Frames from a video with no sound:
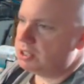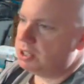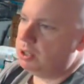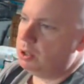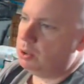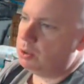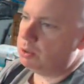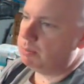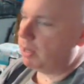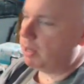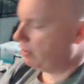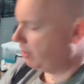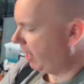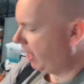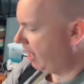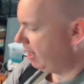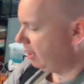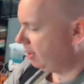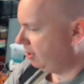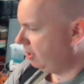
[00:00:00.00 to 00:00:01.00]
to note about
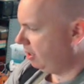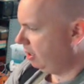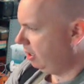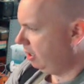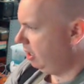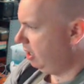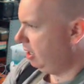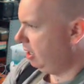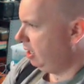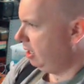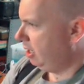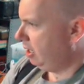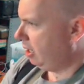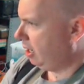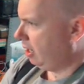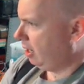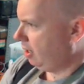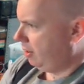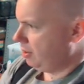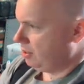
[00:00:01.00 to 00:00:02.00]
that.
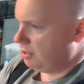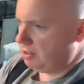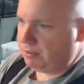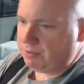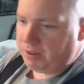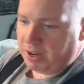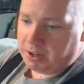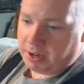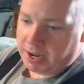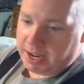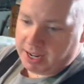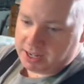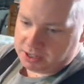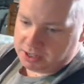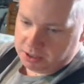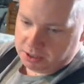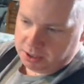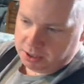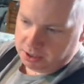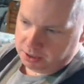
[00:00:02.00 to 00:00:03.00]
There's a fire
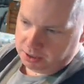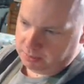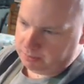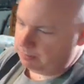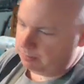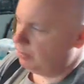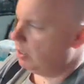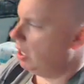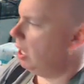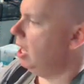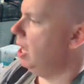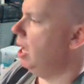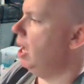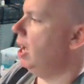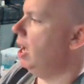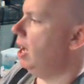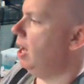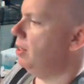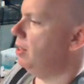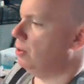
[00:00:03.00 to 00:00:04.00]
hazard.
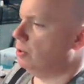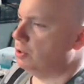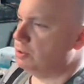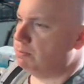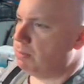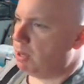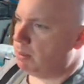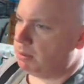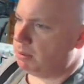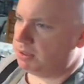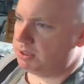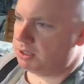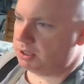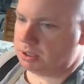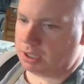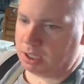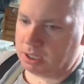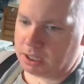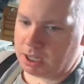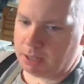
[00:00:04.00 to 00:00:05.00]
Those bubbles
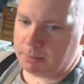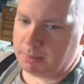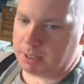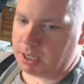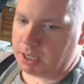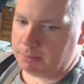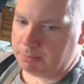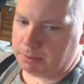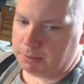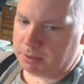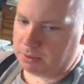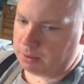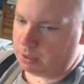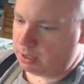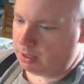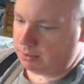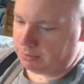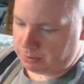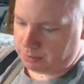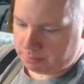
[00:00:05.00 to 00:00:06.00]
coming up
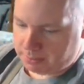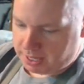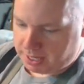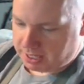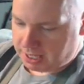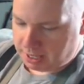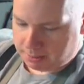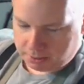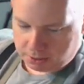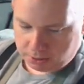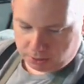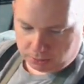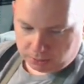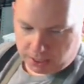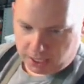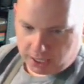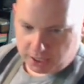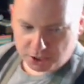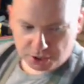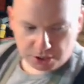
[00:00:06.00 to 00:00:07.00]
from that chemical
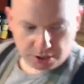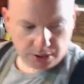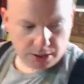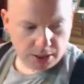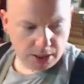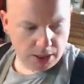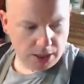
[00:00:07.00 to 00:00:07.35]
reaction